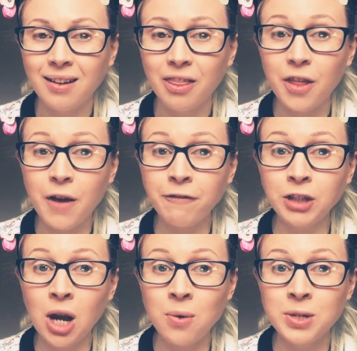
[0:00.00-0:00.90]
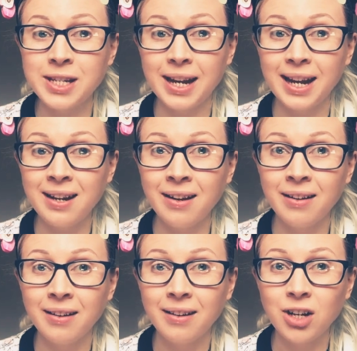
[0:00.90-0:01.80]
the floating
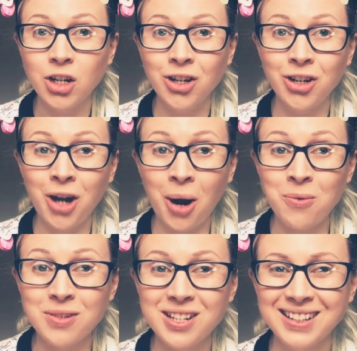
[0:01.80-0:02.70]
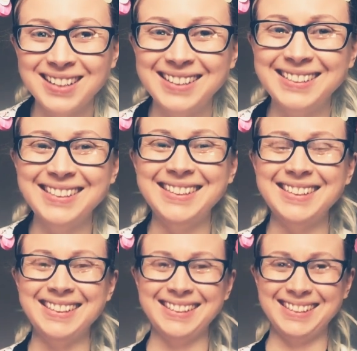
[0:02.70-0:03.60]
goat.
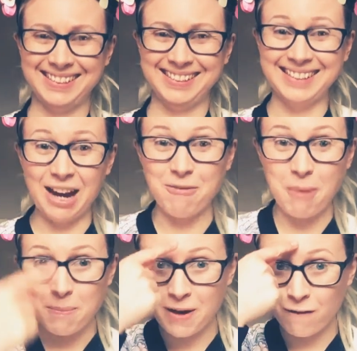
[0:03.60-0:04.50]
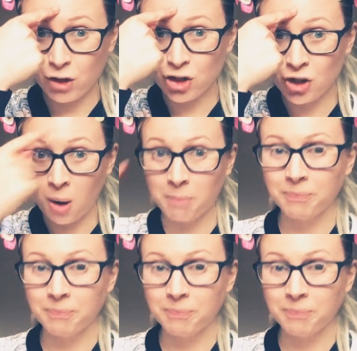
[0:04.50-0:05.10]
Remember your full stop.